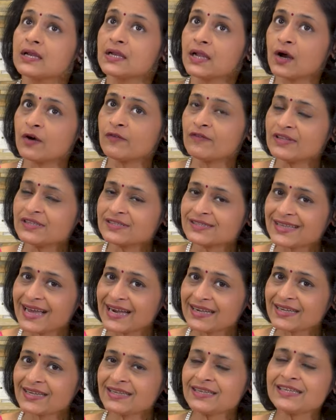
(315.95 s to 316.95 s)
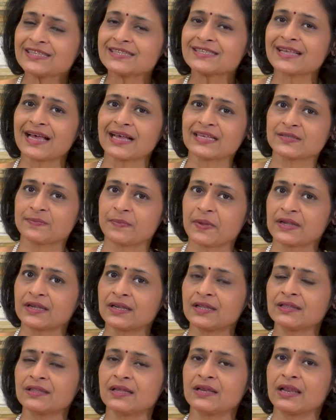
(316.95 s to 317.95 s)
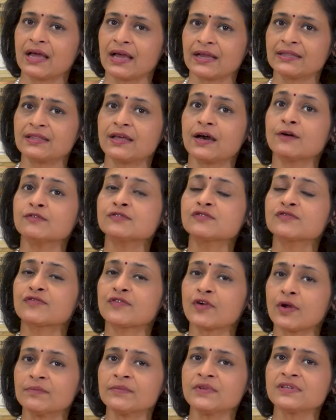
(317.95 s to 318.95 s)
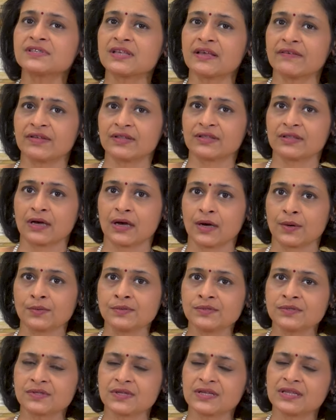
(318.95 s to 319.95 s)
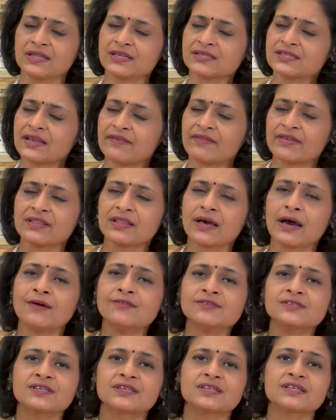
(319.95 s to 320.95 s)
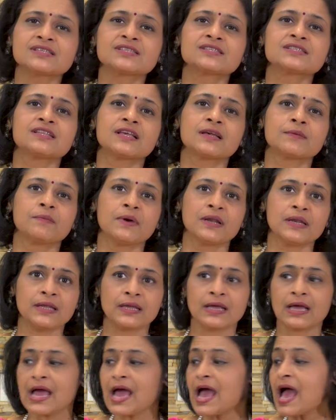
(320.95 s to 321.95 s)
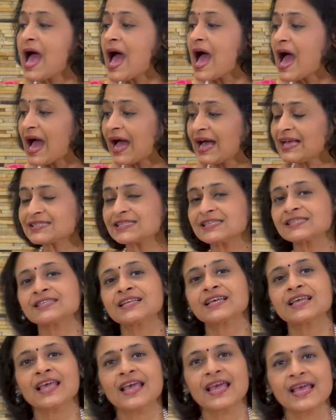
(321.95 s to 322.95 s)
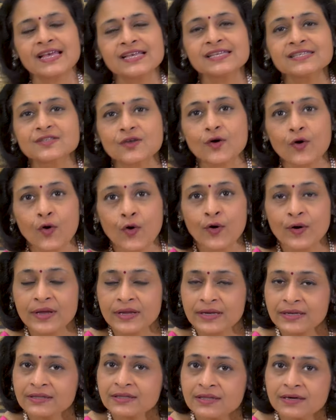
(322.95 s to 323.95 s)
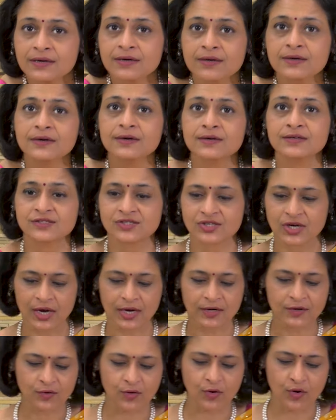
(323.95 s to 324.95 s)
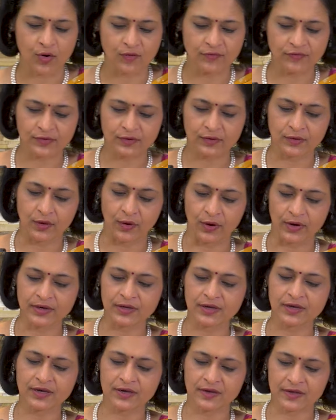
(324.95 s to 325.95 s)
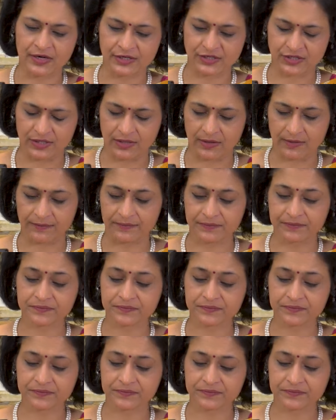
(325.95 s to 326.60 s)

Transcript: Now when Saturn is aspecting the ninth house from the seventh house, in the seventh house it is Digbali as is the case in the uh, chart of Lord Krishna.